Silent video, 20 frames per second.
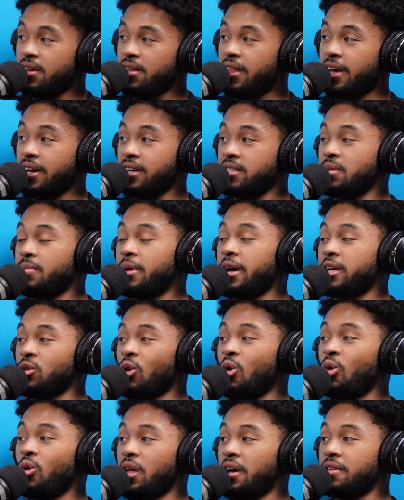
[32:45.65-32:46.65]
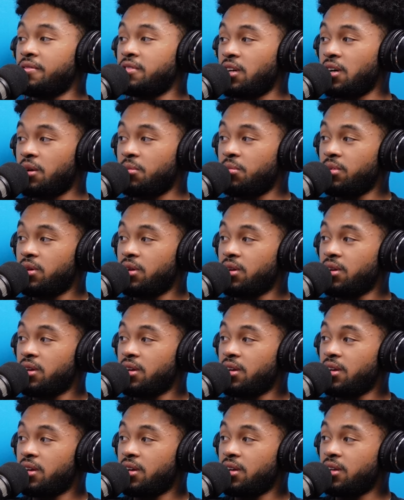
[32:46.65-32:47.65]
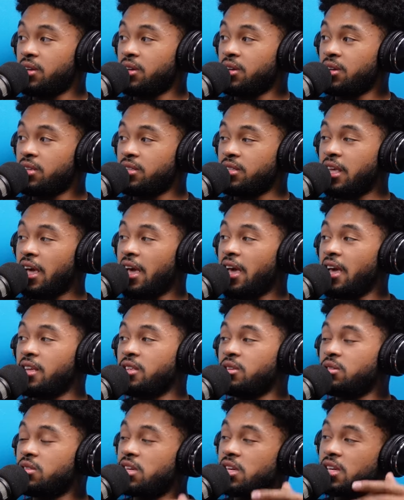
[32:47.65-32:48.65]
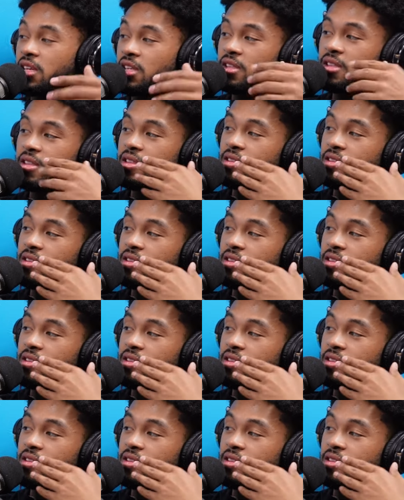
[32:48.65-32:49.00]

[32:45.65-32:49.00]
Like somebody's whole lifetime. Dang. You think?